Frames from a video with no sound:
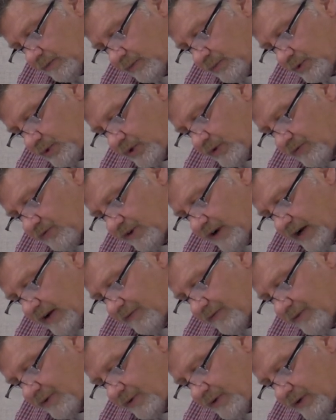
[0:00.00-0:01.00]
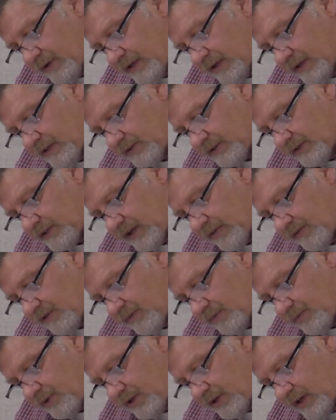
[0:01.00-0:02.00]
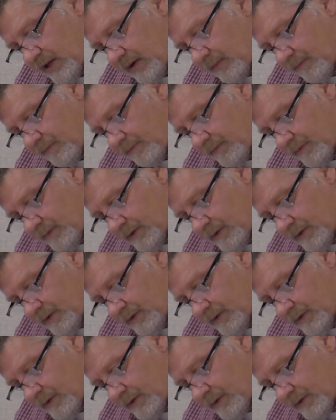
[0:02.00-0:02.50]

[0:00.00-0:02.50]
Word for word: between 5:30 and 7 p.m.